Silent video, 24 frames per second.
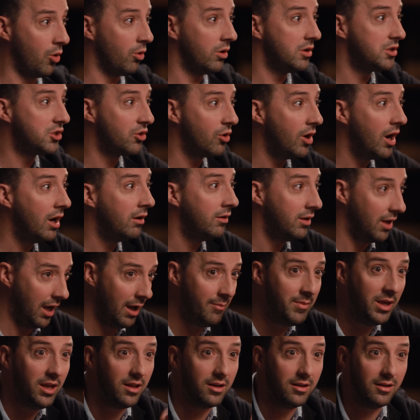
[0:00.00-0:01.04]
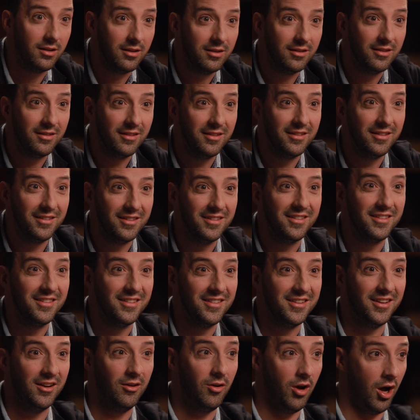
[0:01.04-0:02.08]
chorus crowd? I'm in. Right.
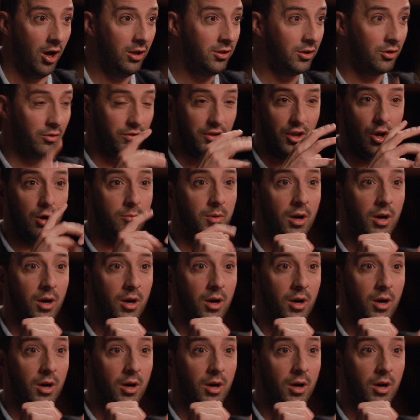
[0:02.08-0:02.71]
You know, I'll learn the